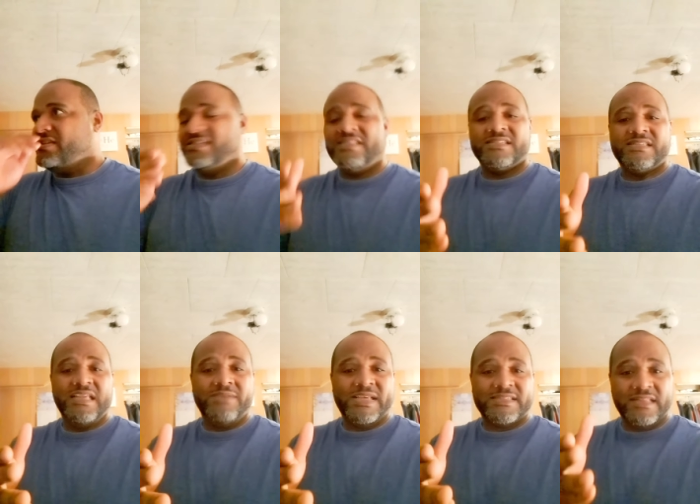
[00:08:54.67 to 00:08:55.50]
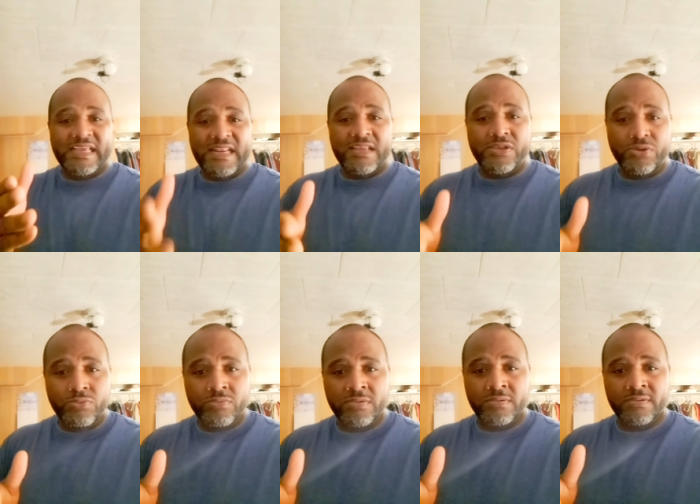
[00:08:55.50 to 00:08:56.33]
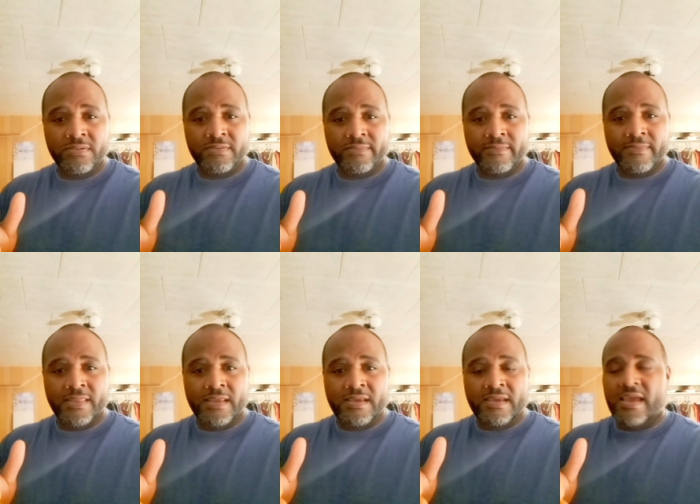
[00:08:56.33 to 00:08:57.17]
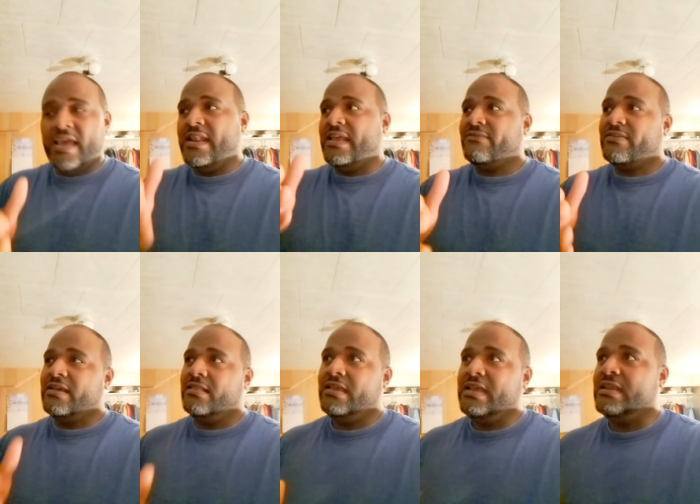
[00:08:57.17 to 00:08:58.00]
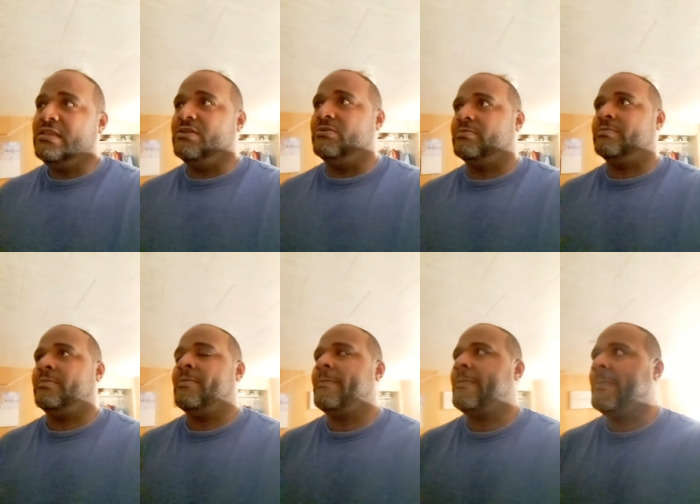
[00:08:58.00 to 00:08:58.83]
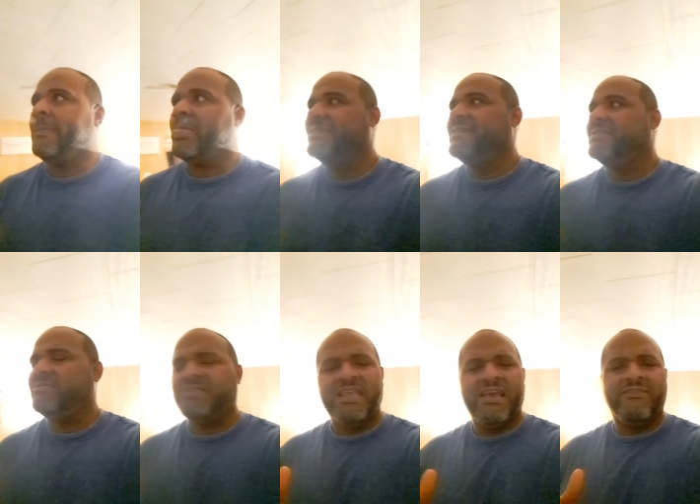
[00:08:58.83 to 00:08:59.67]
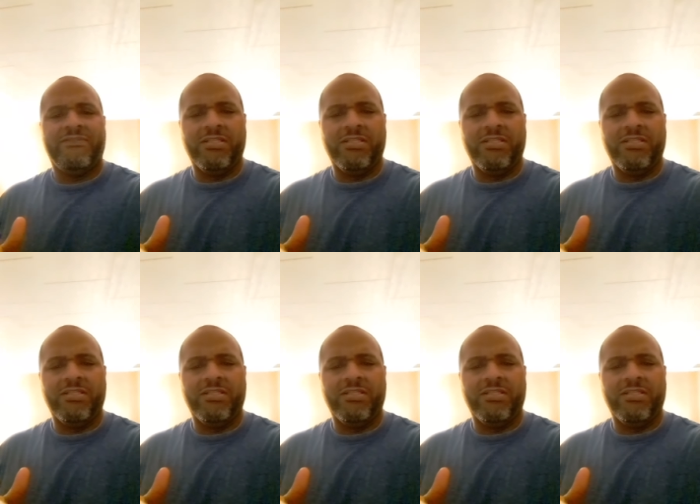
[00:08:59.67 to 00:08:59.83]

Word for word: do you just see them as leading you? And if they're leading you, don't they have